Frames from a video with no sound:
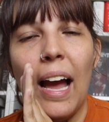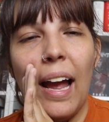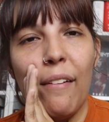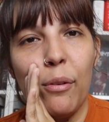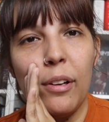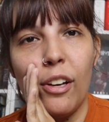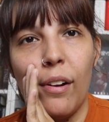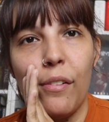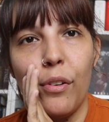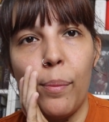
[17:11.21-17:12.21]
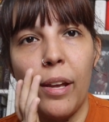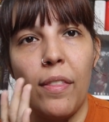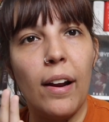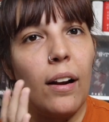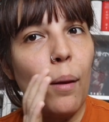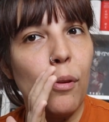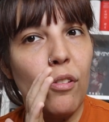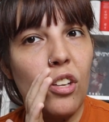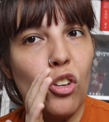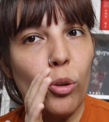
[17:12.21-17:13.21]
I have a really great freebie in there, a
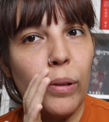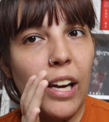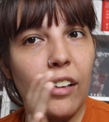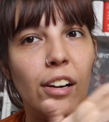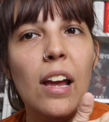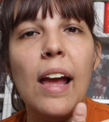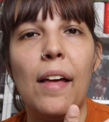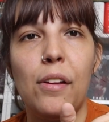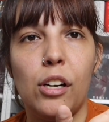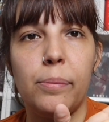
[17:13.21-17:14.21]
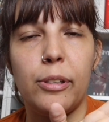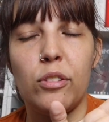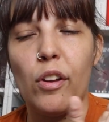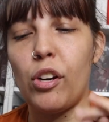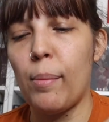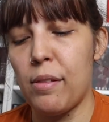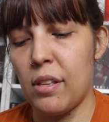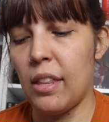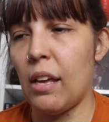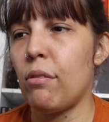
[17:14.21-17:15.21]
music teacher planner, and there are a bunch of other
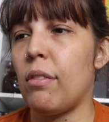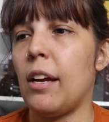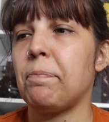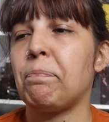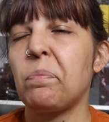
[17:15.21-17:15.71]
amazing things in there.